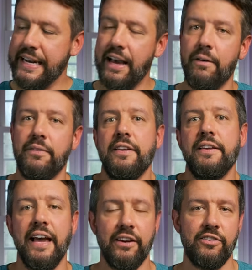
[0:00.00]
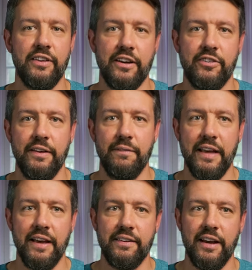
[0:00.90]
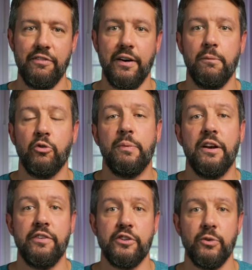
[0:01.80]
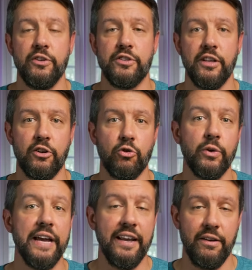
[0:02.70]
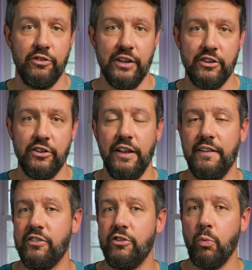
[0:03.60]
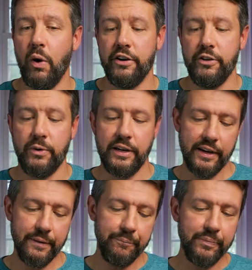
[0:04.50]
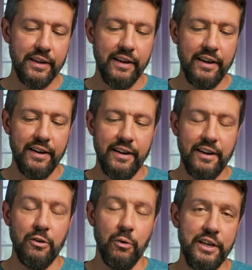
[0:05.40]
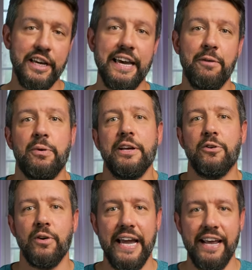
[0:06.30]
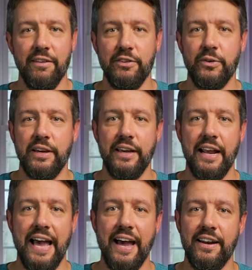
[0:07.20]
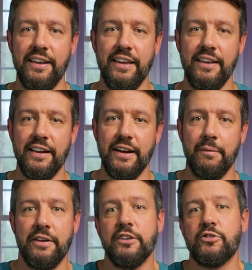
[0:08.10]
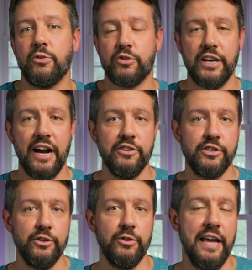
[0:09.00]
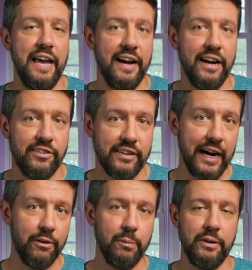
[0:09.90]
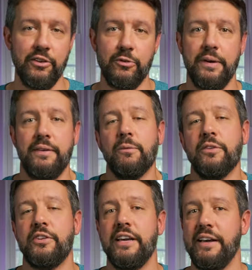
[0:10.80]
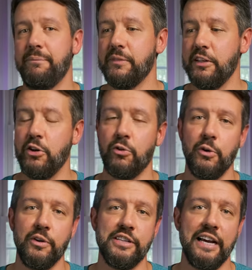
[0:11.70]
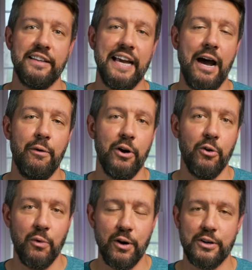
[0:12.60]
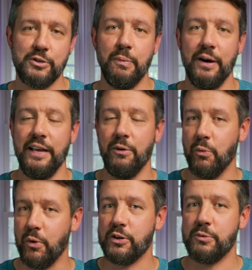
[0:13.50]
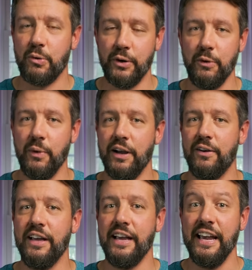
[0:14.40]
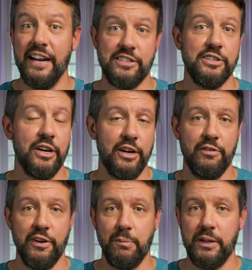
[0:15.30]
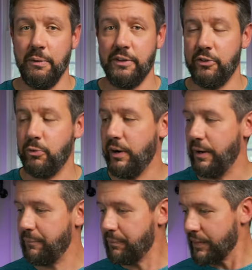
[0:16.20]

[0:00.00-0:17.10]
Now, the next section that I found most beneficial is the creative section. And this is where you can well, you get creative. You can add in um, additional skies. You can do the AI sky replacement. And once again, don't know exactly how it all works, but it works pretty well, and it's a ton of fun to play with as well.